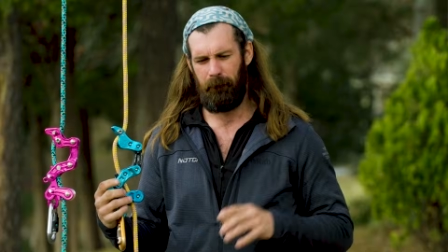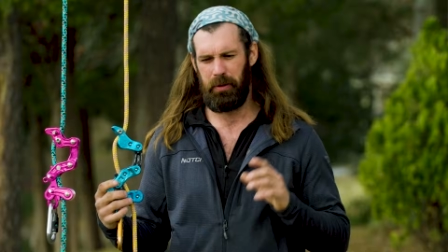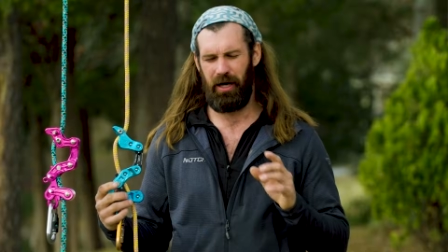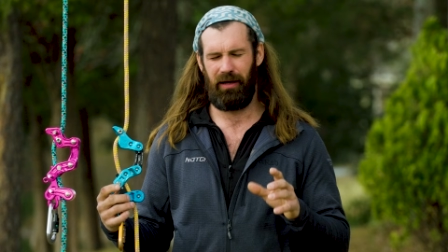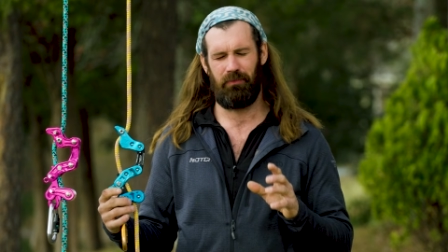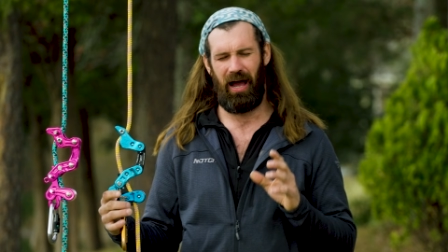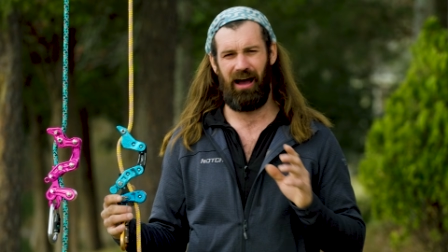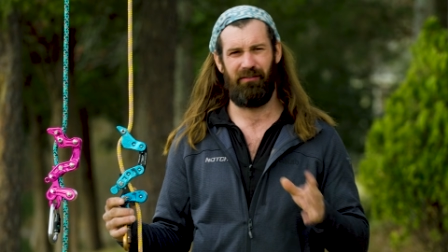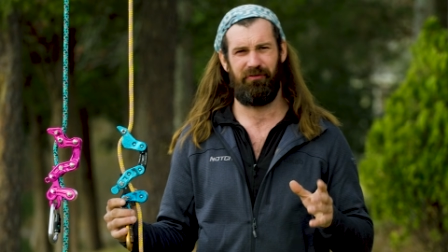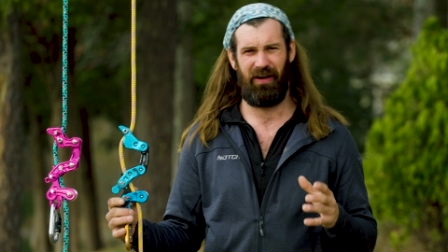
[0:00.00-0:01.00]
but
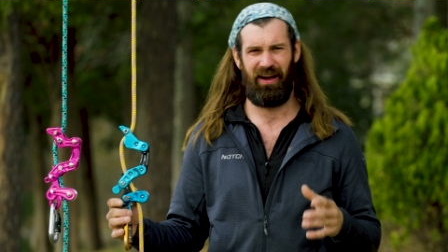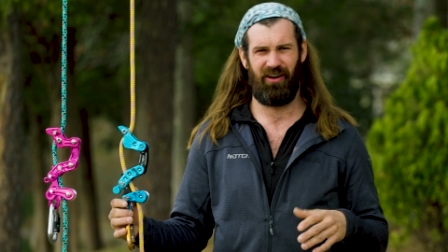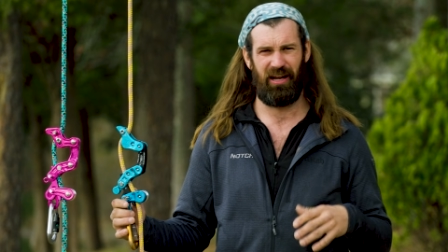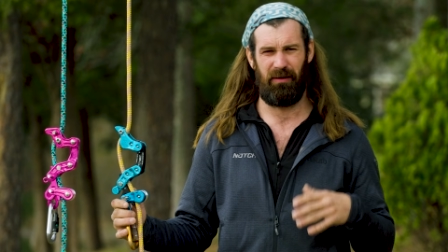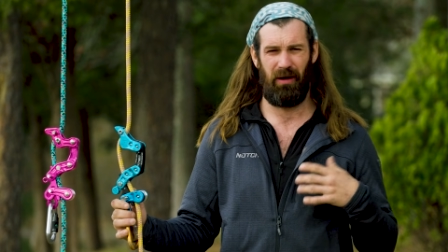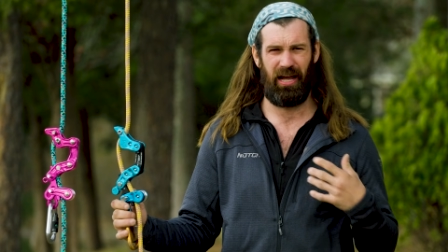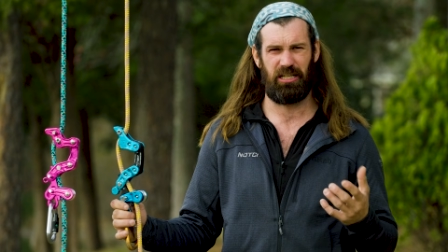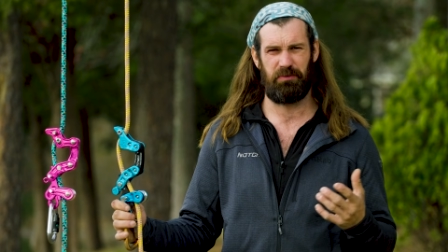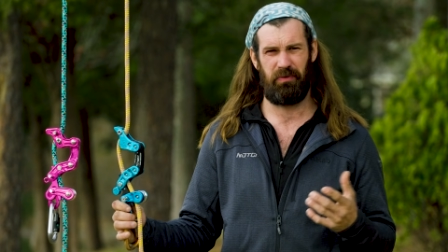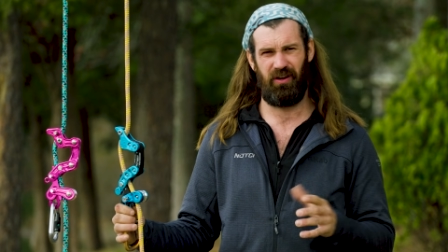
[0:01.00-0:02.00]
I've found in my
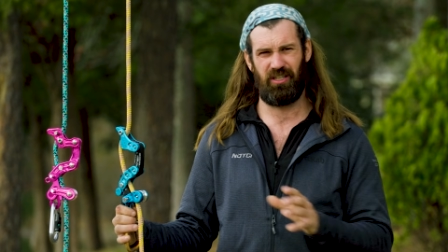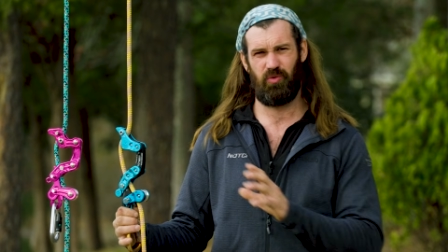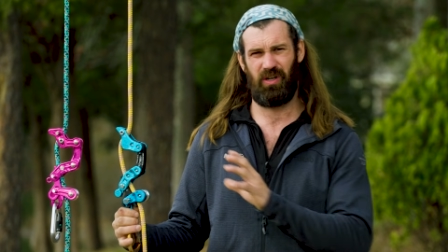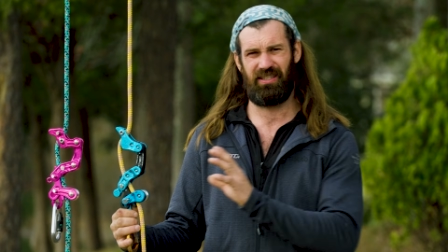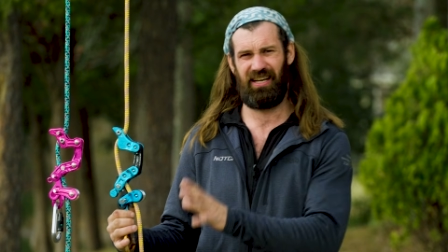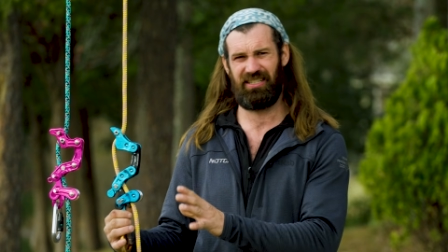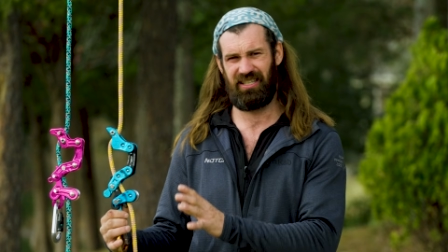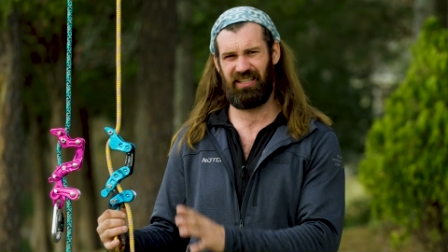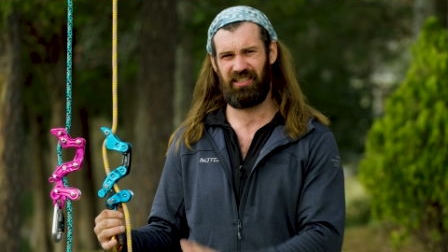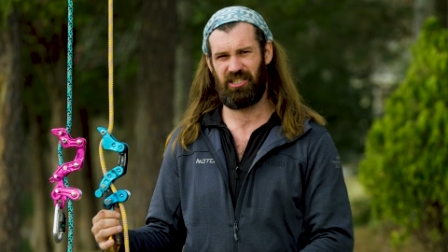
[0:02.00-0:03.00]
experience when
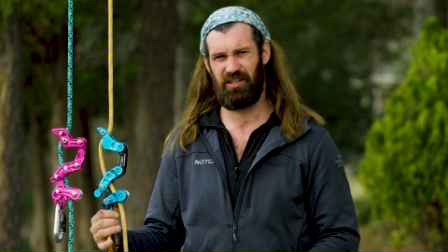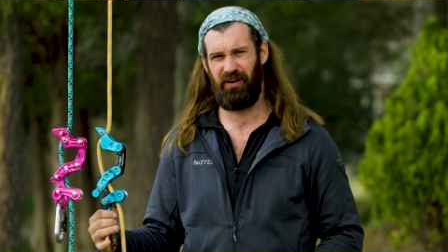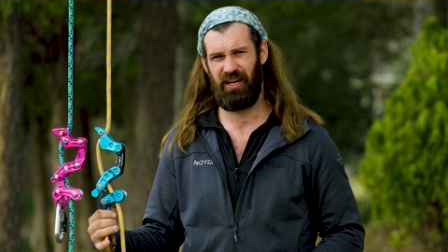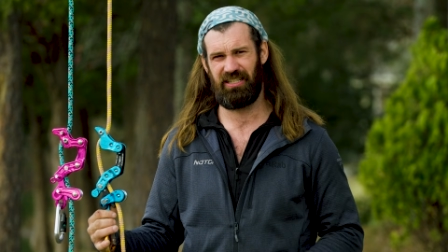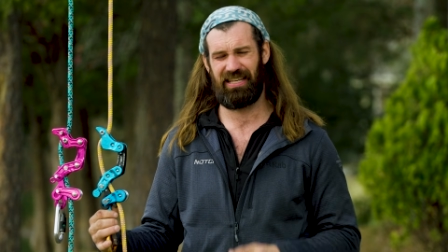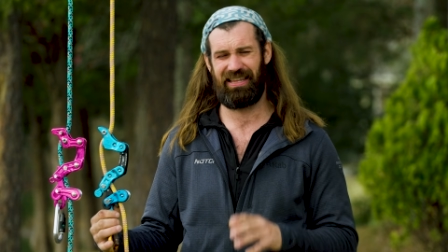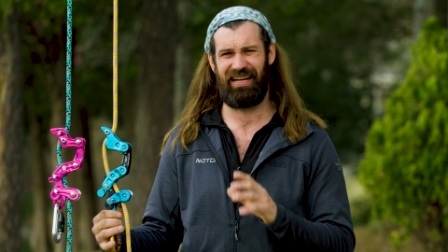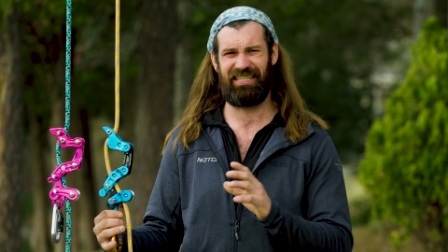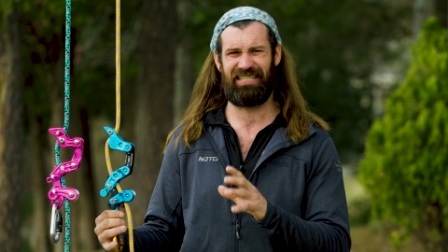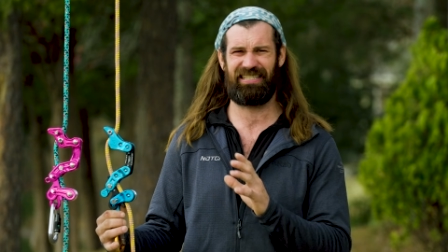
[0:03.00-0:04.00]
testing this device that
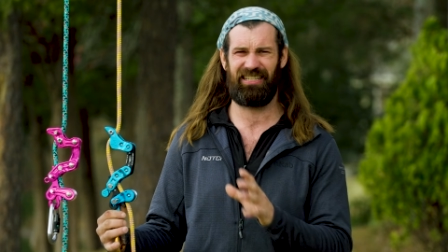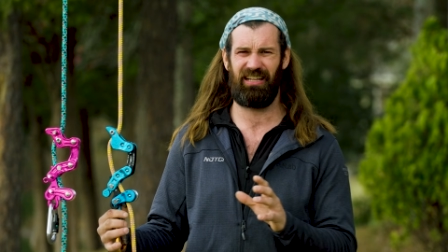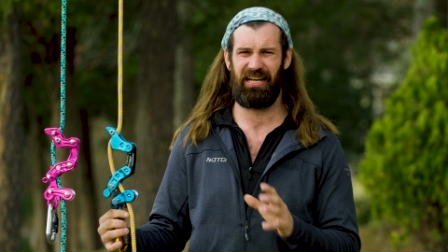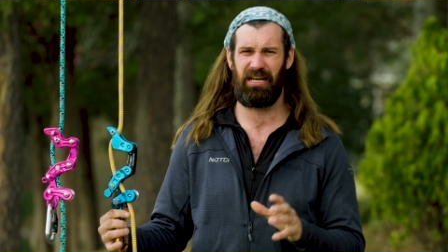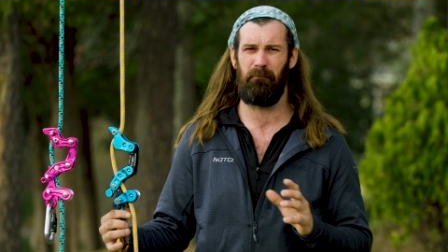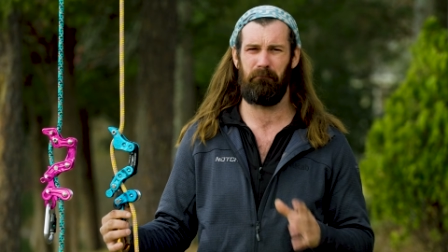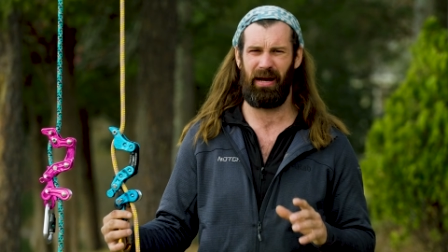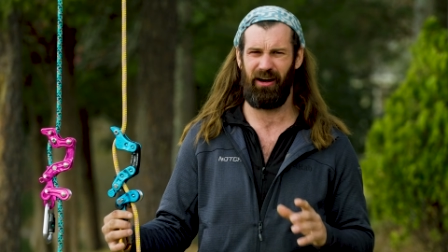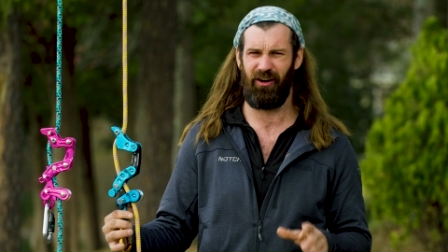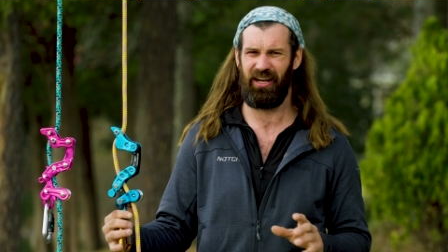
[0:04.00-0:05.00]
I still end up
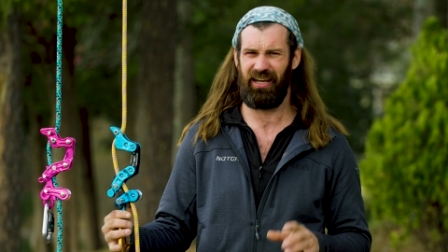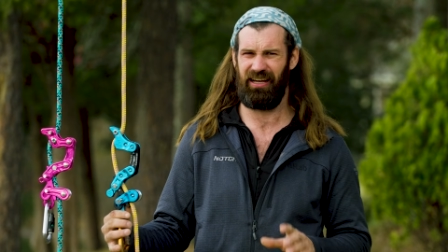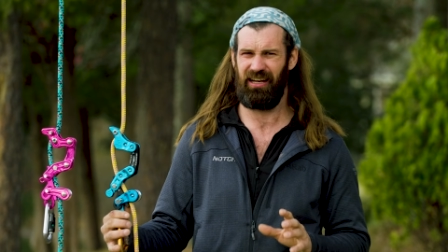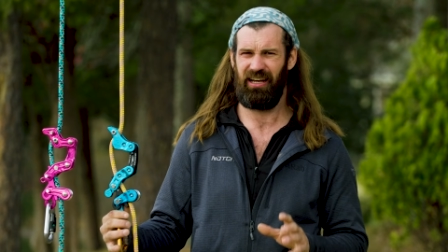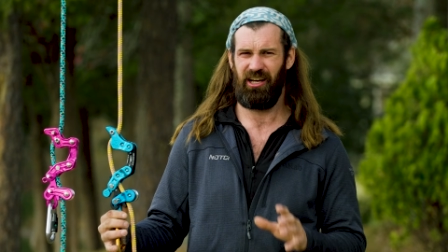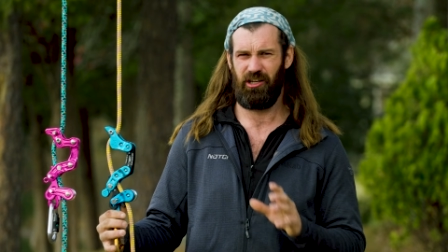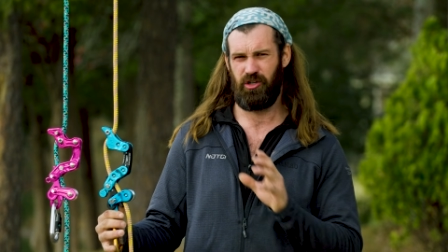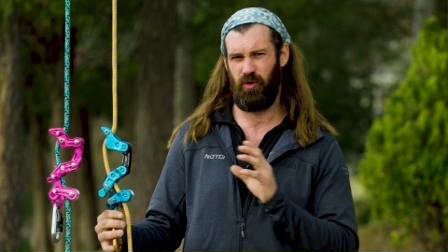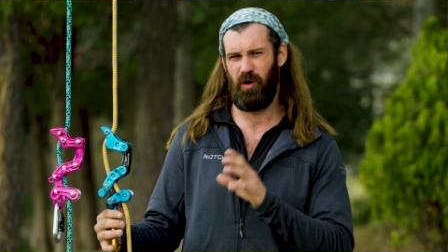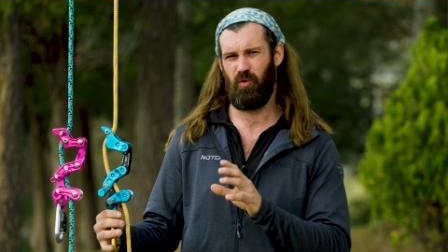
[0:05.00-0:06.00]
marrying it
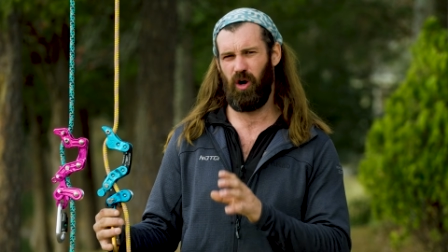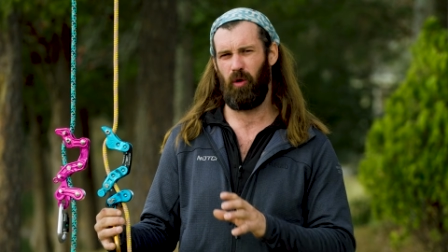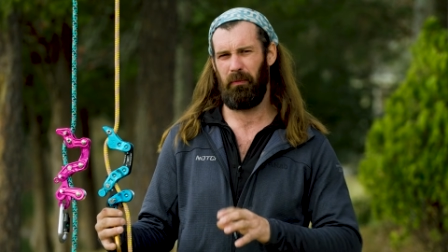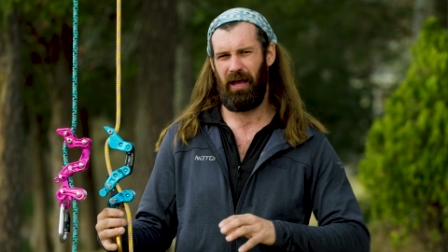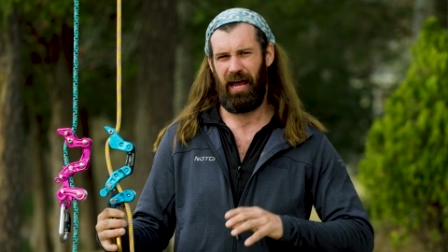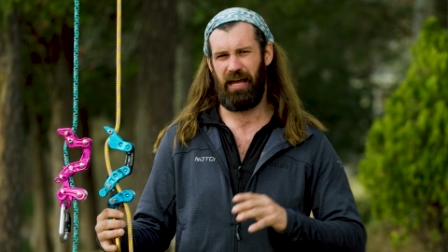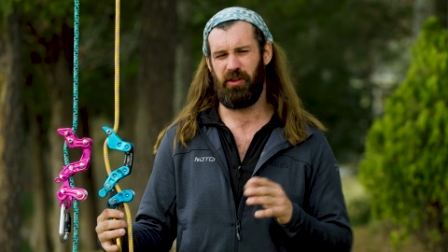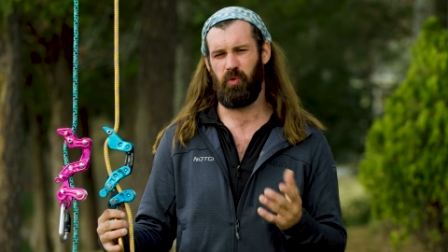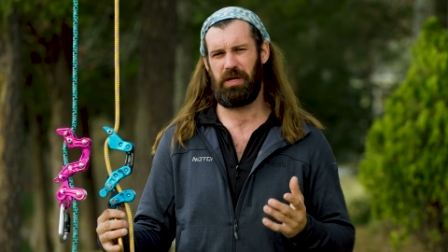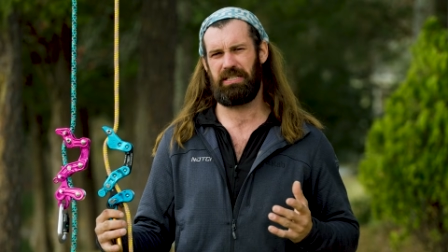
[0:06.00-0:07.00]
to a rope. And
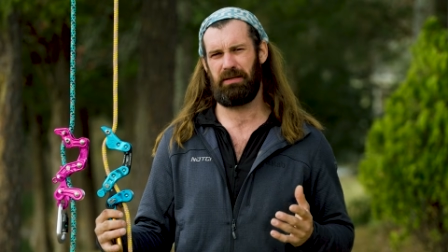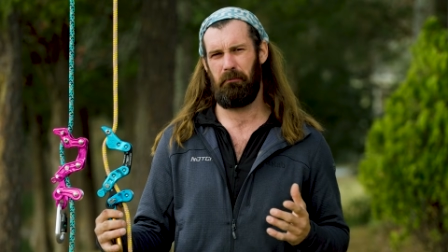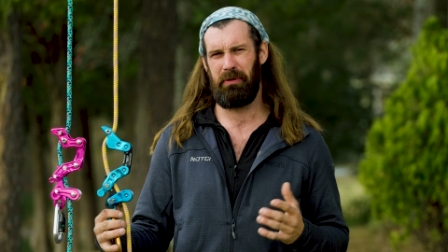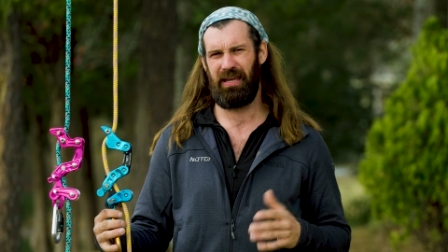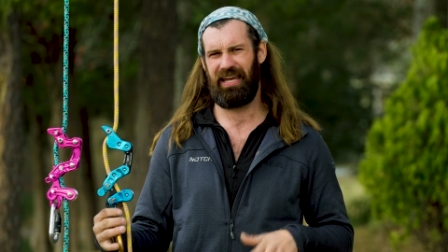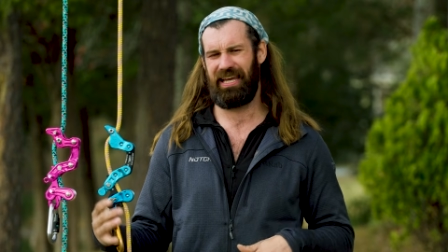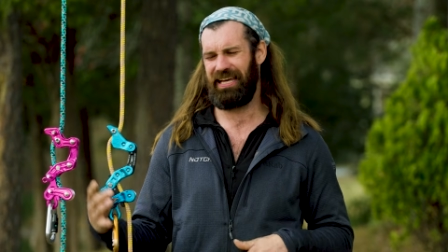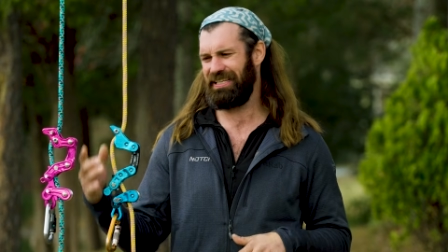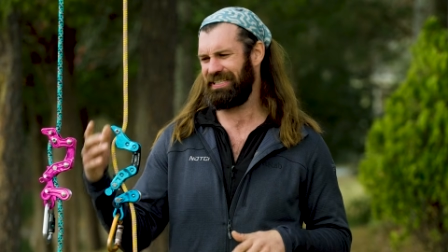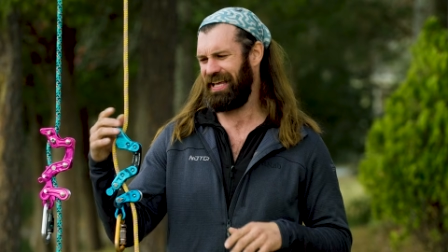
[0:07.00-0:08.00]
the reason being
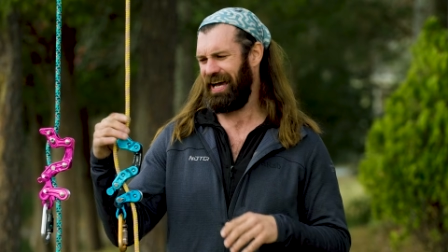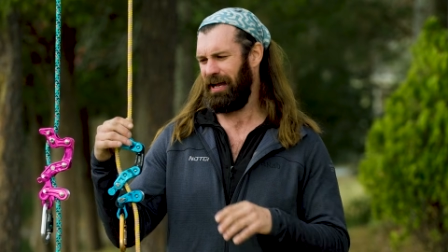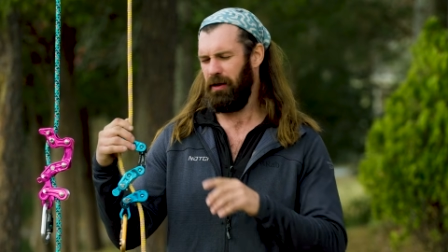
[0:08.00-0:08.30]
is that